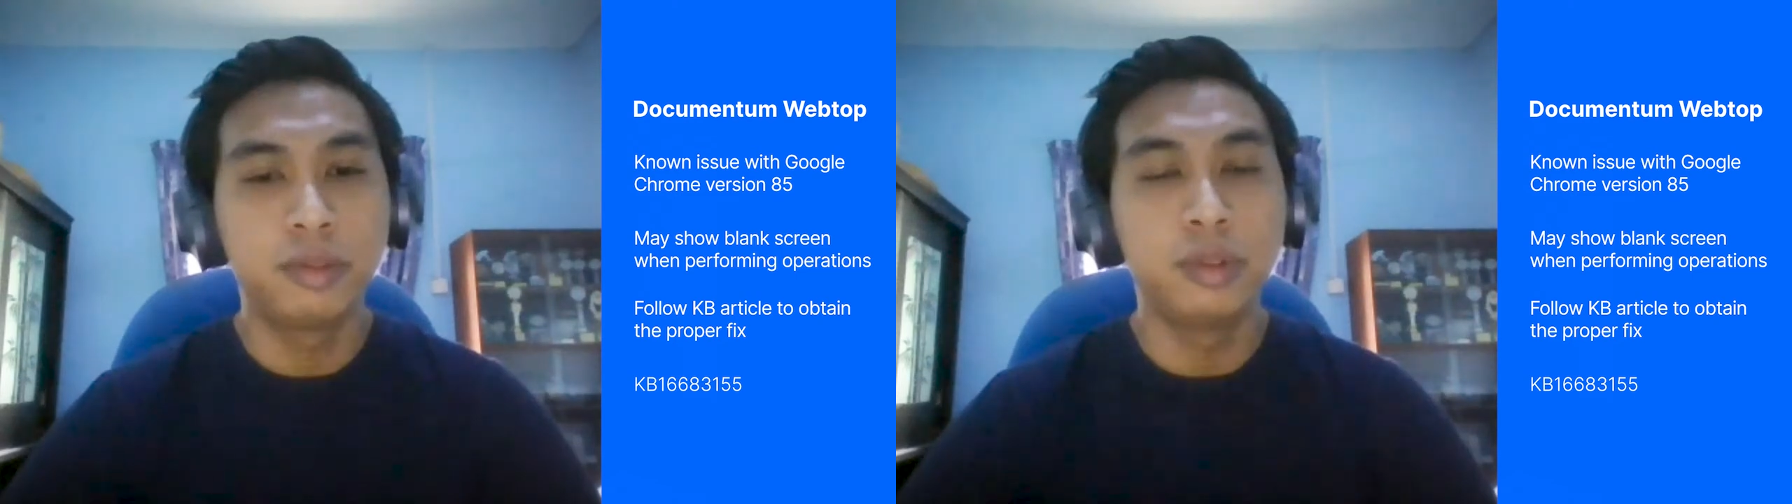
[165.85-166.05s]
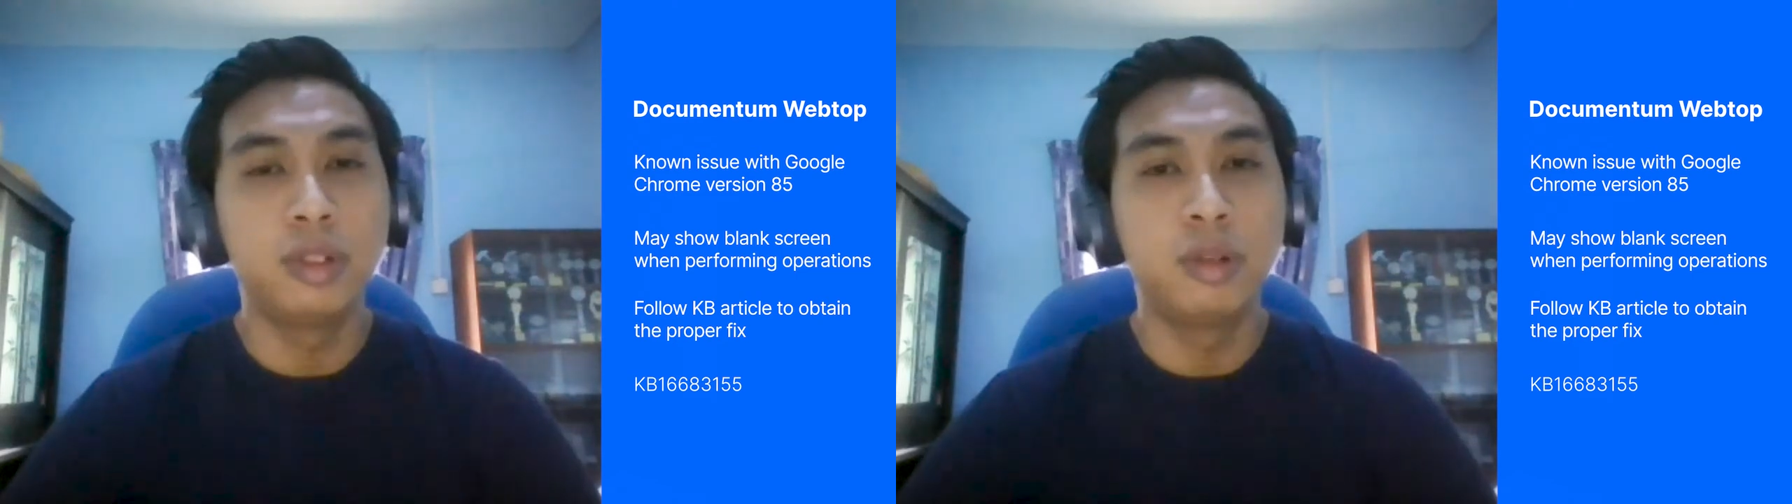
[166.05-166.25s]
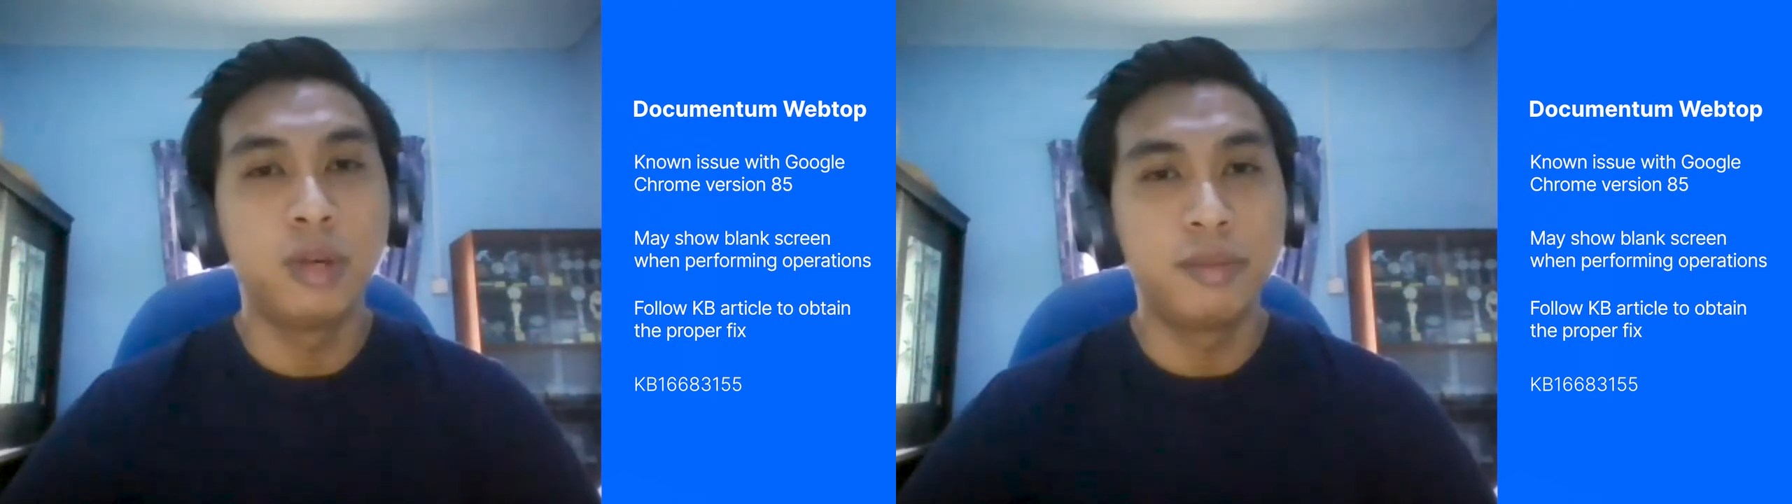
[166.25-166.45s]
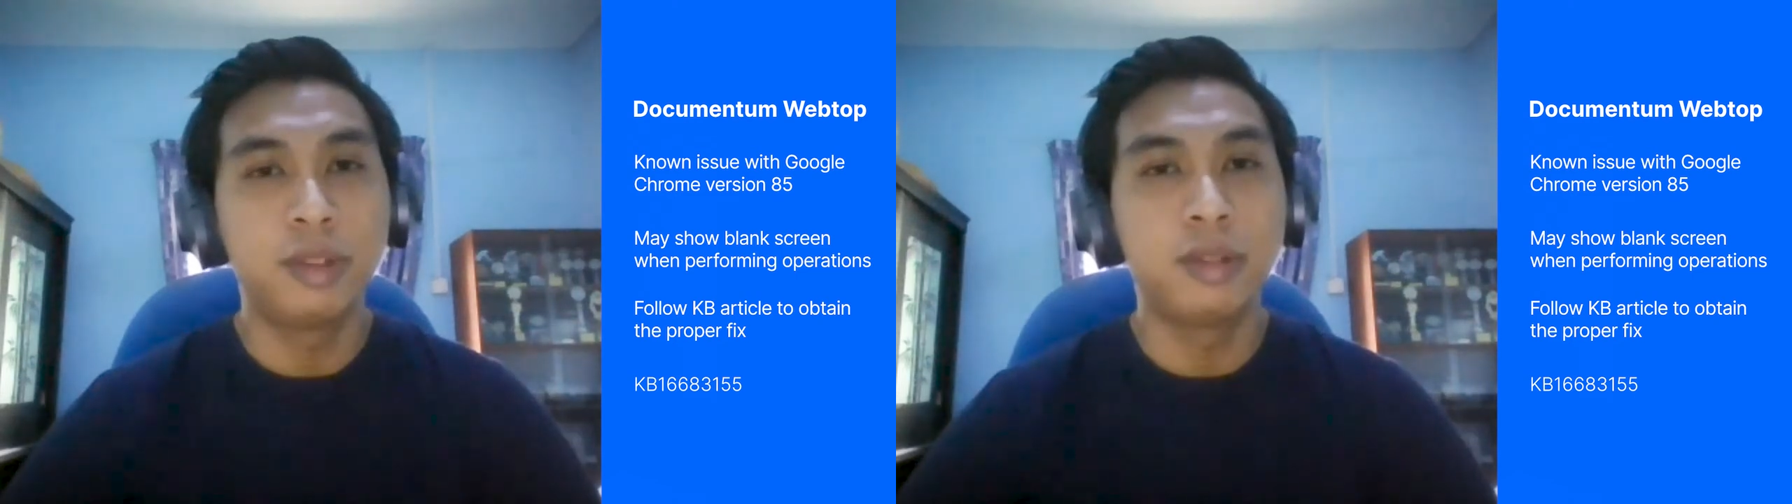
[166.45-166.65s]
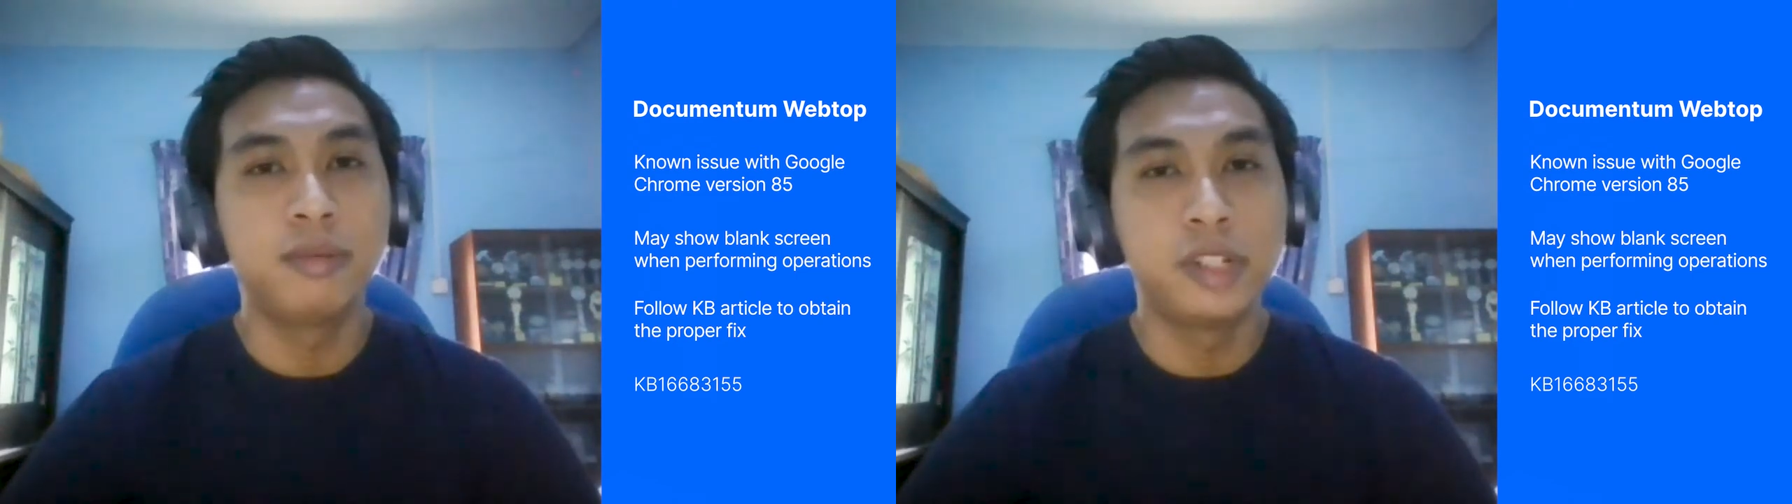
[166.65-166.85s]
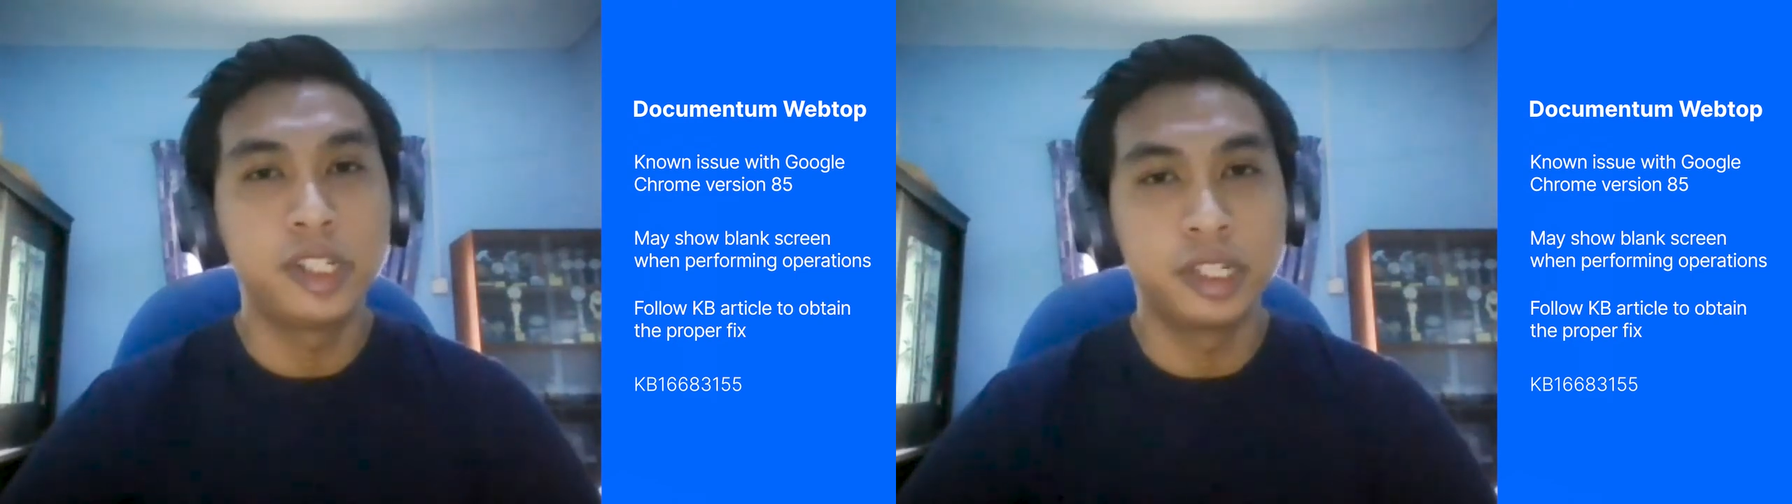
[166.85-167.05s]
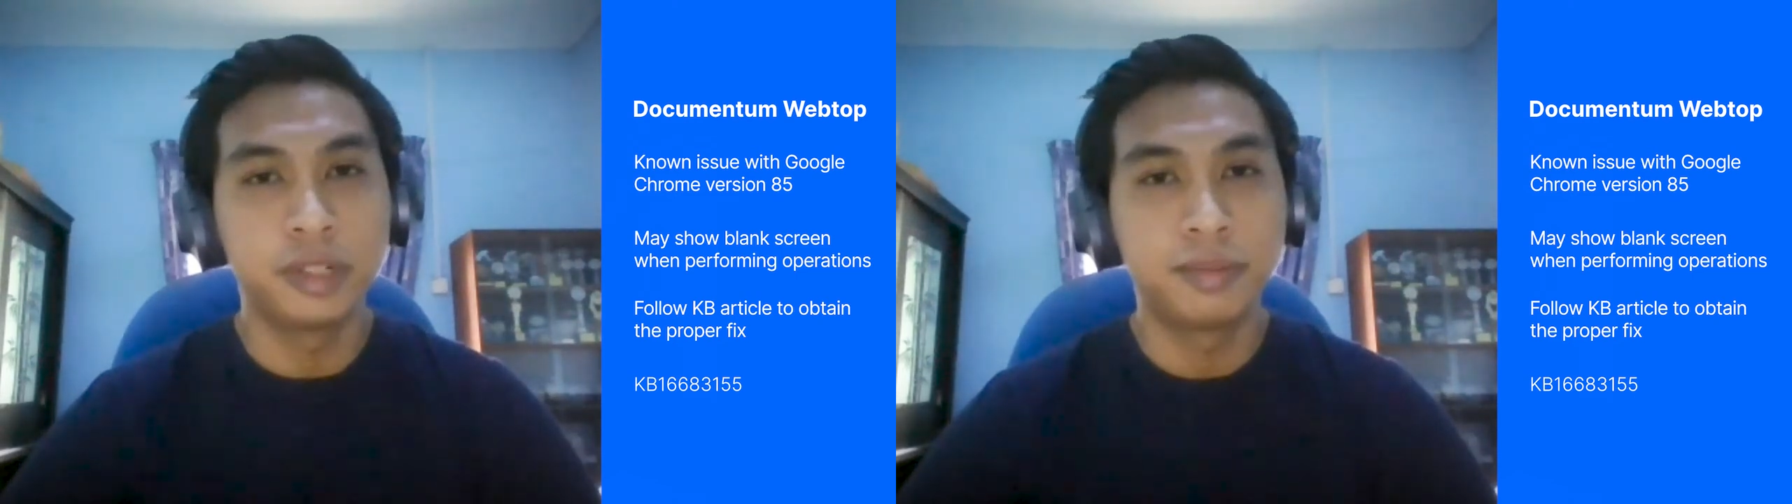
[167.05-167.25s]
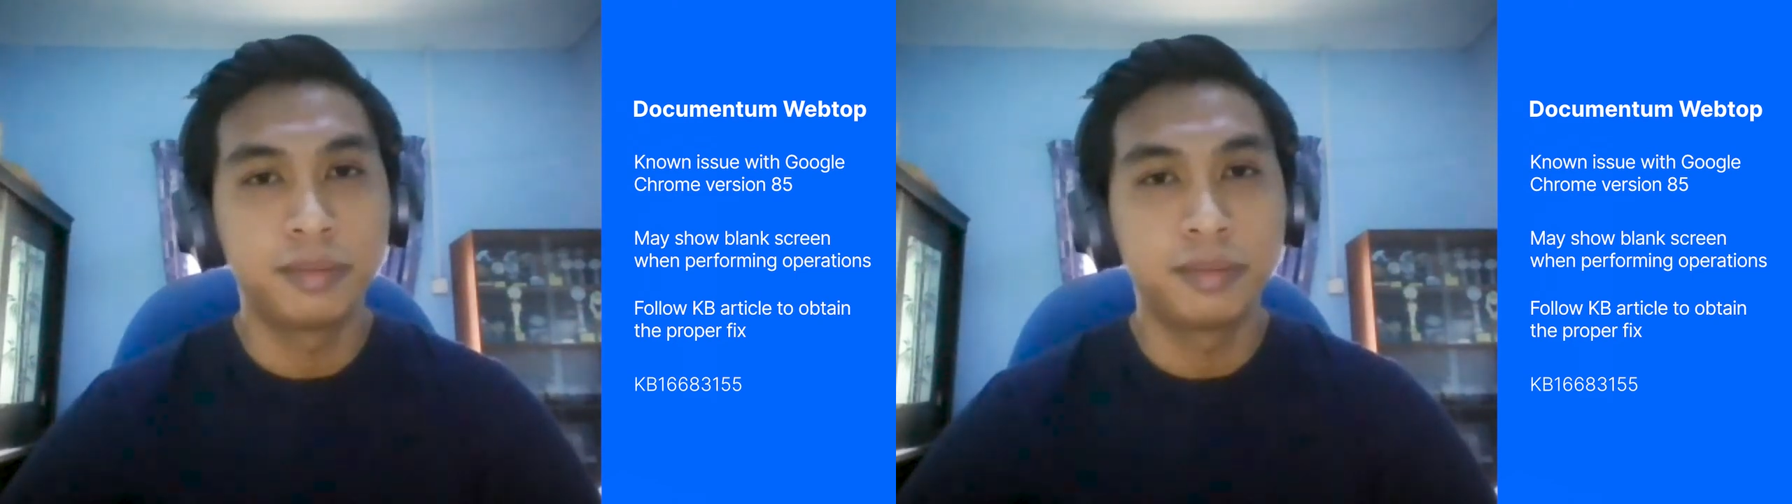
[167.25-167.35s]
to your Webtop version.